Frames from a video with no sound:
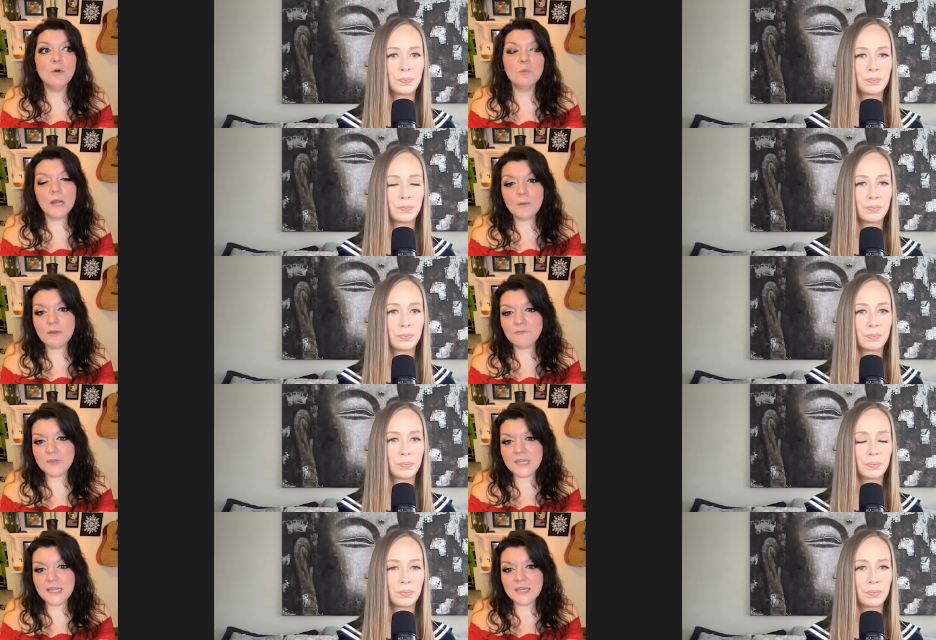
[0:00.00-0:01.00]
Speaker 1: when I
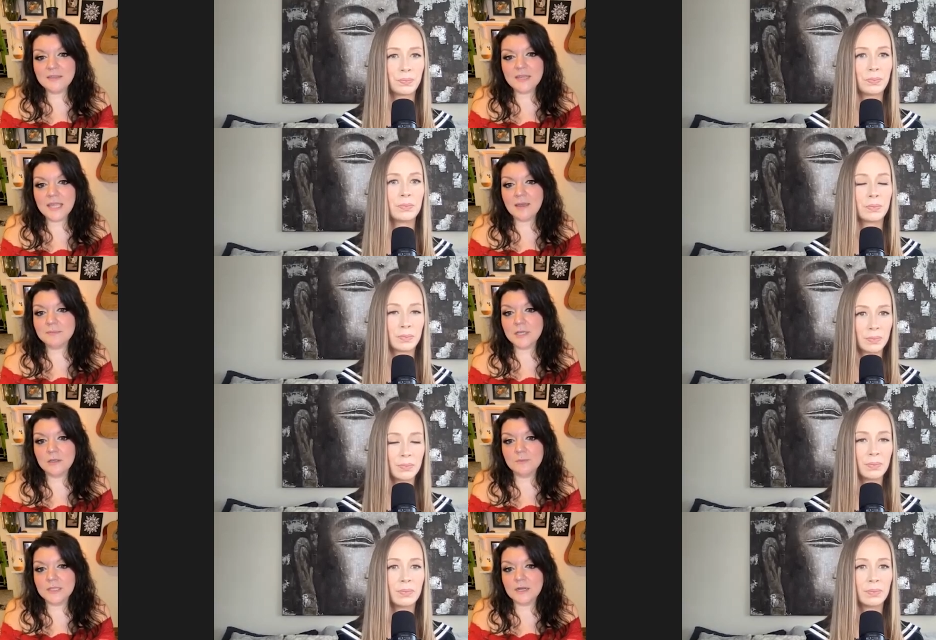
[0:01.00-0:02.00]
went vegan, they kept
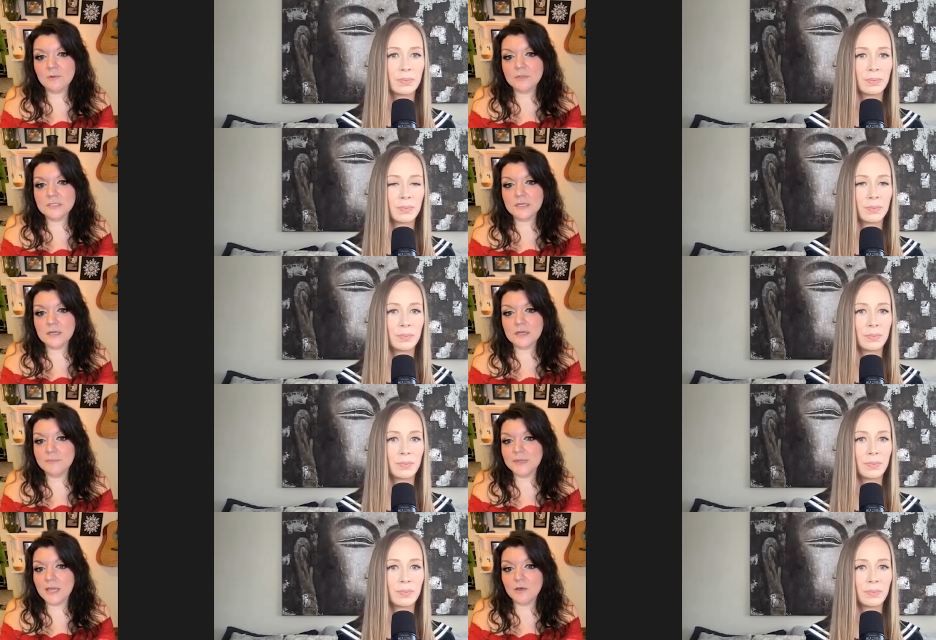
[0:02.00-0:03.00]
telling me that I wasn't
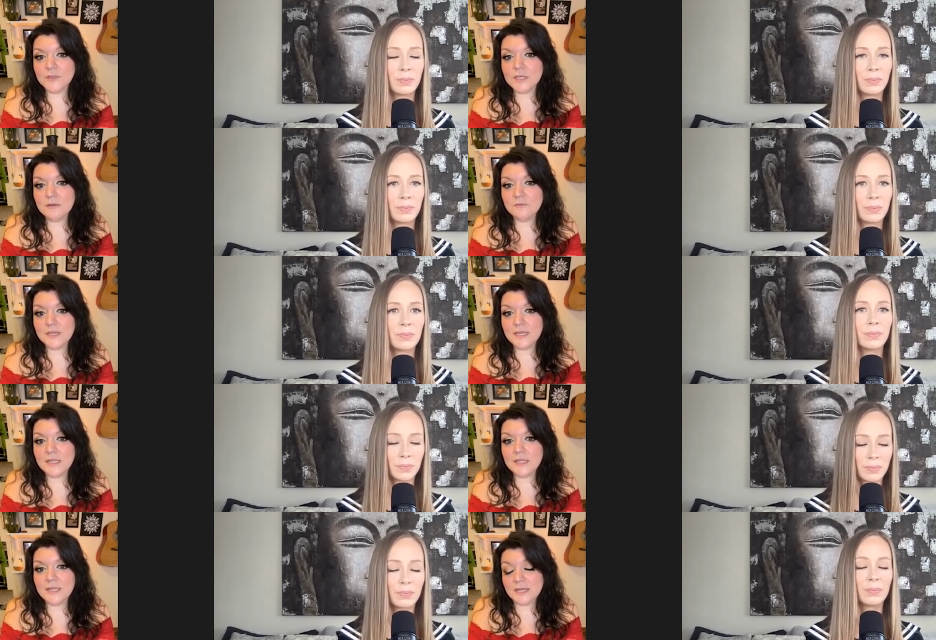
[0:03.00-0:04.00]
gonna be healthy on
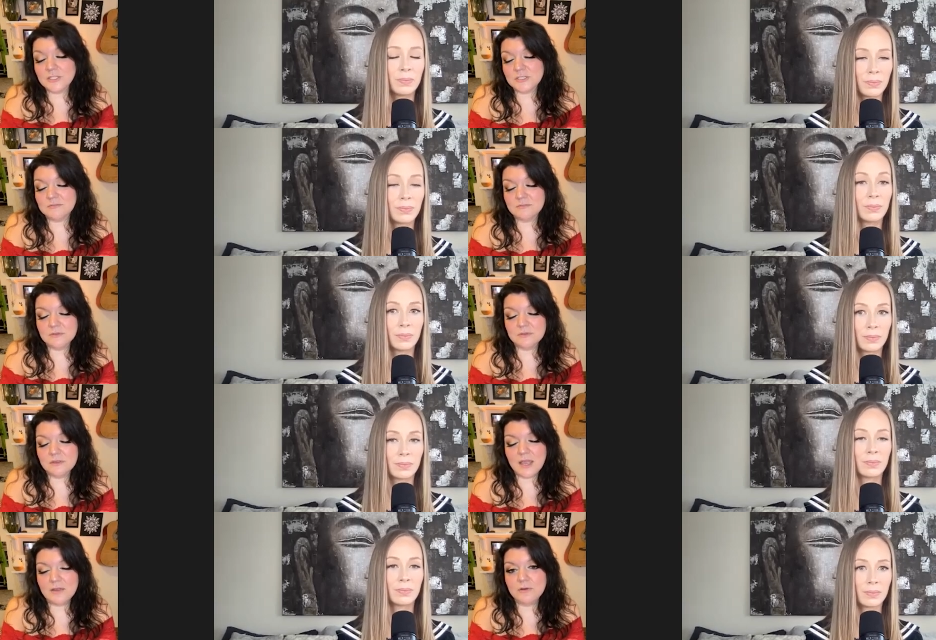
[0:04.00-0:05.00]
vegan. Then I just
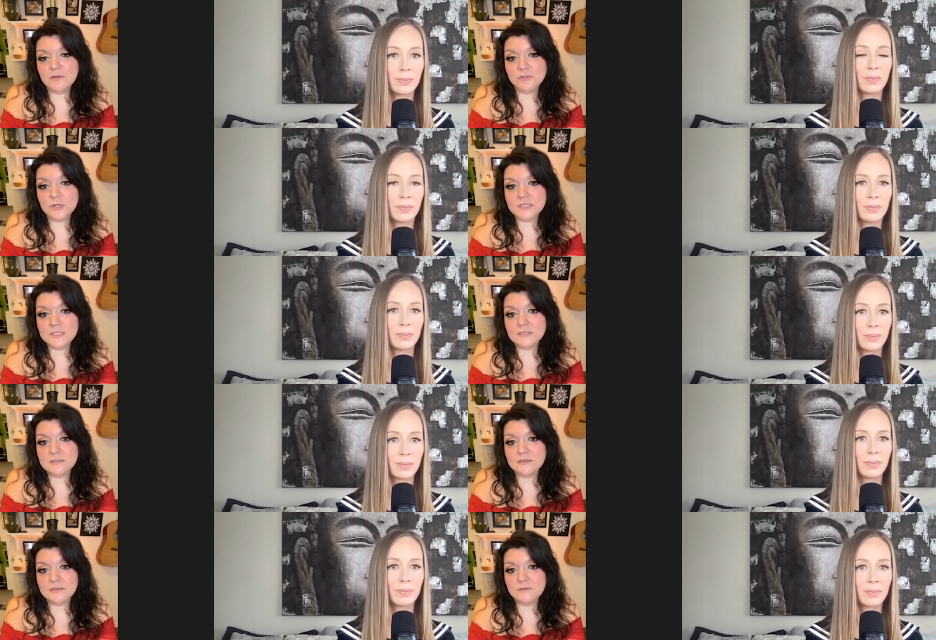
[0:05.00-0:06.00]
I couldn't
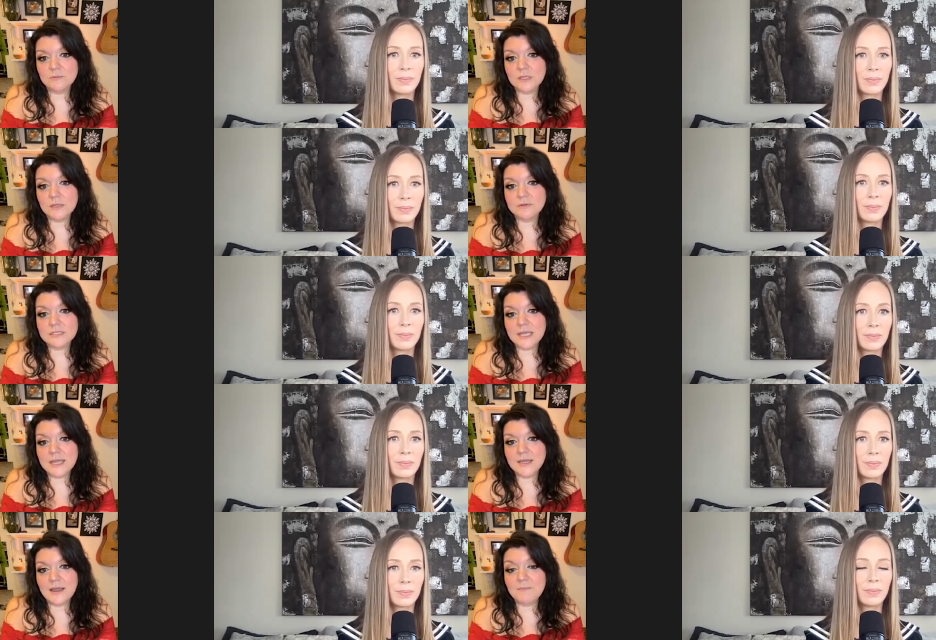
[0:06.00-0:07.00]
trust what they were
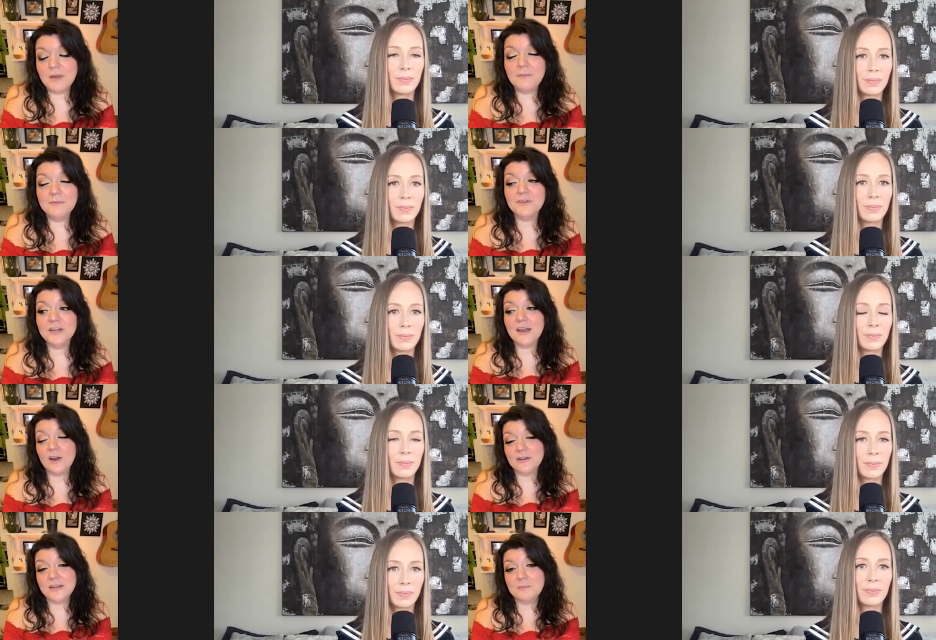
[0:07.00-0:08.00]
saying. I'm I'm a very
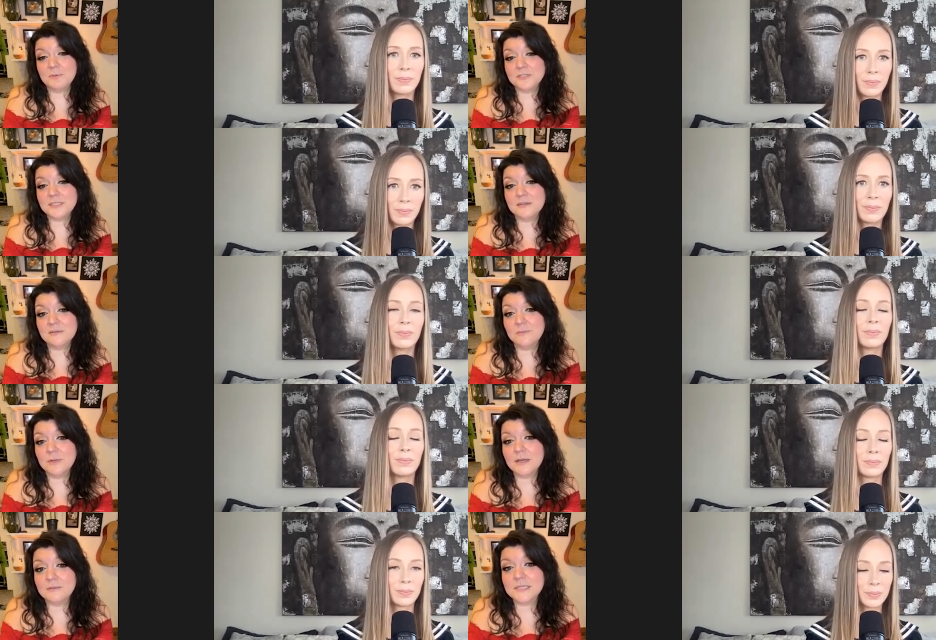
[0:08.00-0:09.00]
hard-headed person
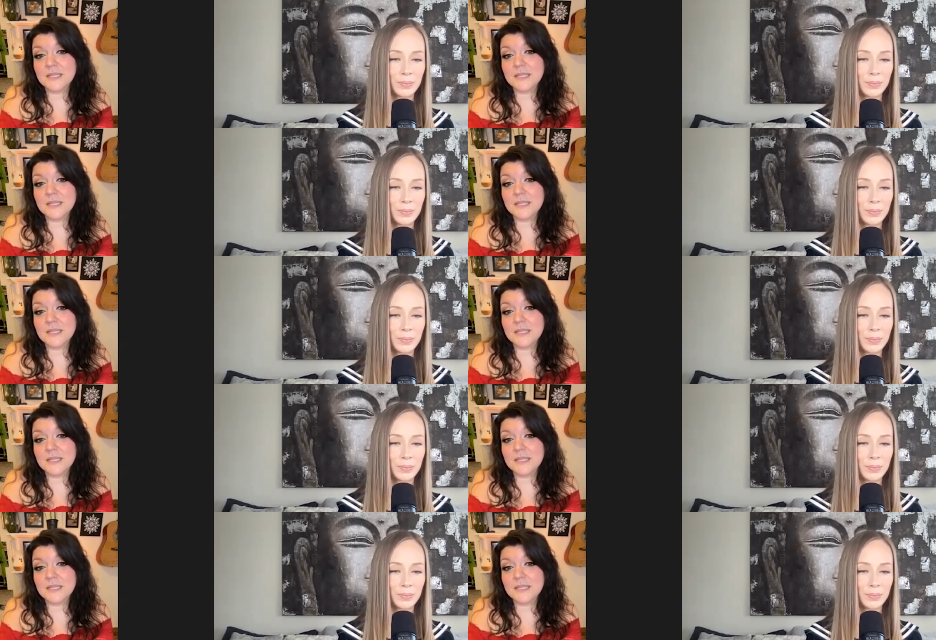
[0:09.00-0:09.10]
when it comes to